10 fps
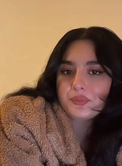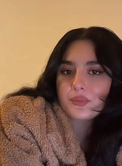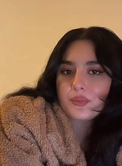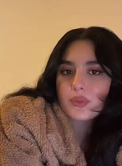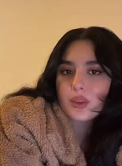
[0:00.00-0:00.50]

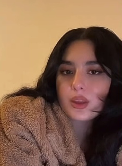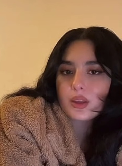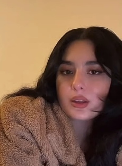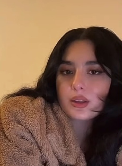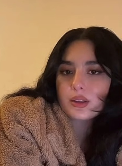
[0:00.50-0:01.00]

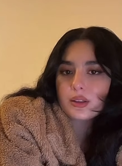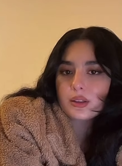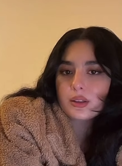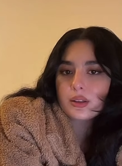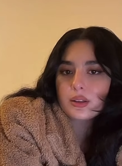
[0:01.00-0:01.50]

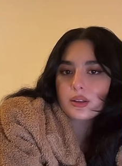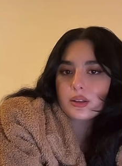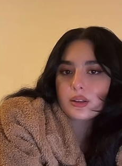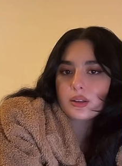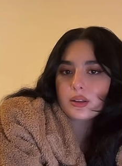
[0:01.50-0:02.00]
No one is speaking in this clip.